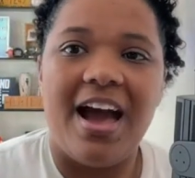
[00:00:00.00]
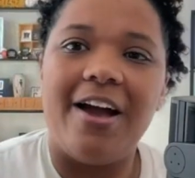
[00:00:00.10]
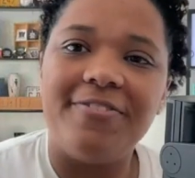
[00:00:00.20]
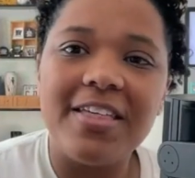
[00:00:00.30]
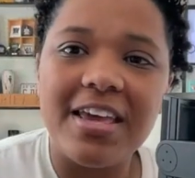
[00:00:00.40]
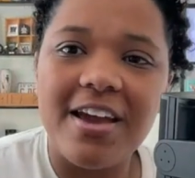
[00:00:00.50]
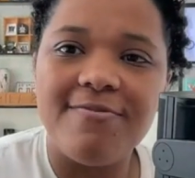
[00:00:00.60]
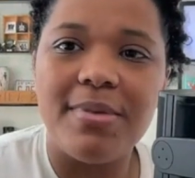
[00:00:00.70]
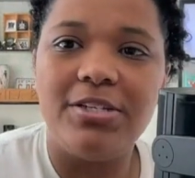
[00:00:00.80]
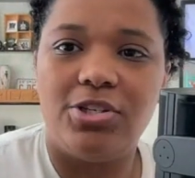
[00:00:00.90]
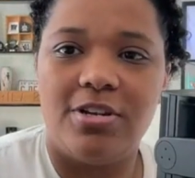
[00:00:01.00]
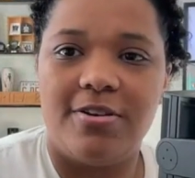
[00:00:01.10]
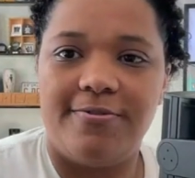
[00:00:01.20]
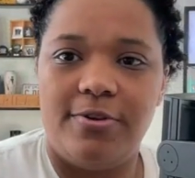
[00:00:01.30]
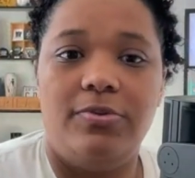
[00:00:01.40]
I feel like I've mentioned it
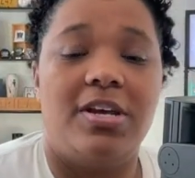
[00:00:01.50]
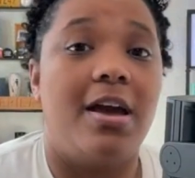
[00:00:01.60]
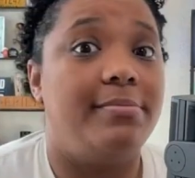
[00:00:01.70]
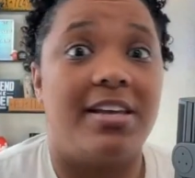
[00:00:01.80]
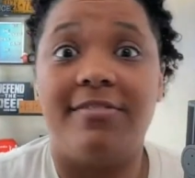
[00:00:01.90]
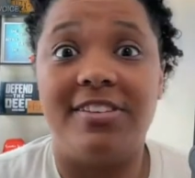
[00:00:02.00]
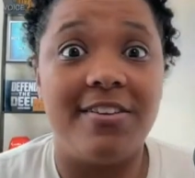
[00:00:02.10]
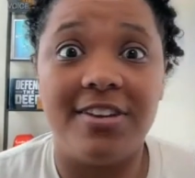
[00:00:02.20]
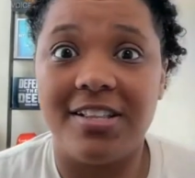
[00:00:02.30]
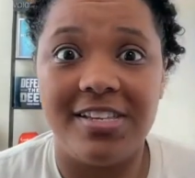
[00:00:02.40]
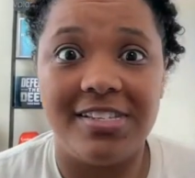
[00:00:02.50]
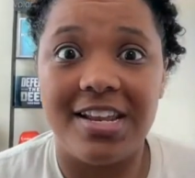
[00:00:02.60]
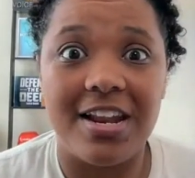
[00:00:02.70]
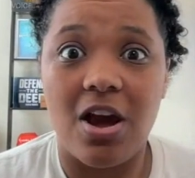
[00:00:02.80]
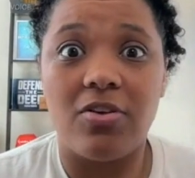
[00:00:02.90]
a few times. I've definitely
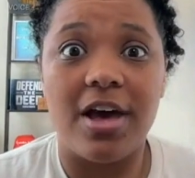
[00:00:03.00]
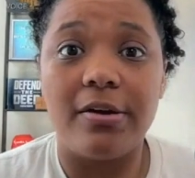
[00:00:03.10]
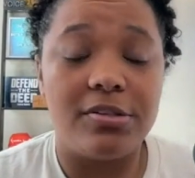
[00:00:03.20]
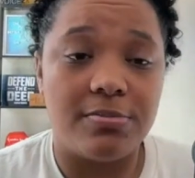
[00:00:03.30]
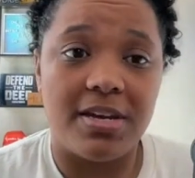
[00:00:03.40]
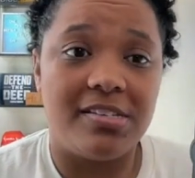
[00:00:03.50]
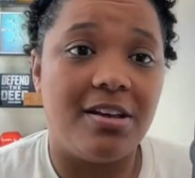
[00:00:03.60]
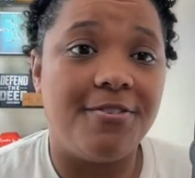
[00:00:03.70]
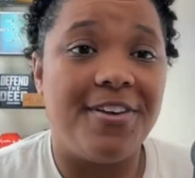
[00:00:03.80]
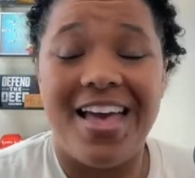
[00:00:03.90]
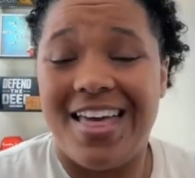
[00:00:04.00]
said it out loud to myself.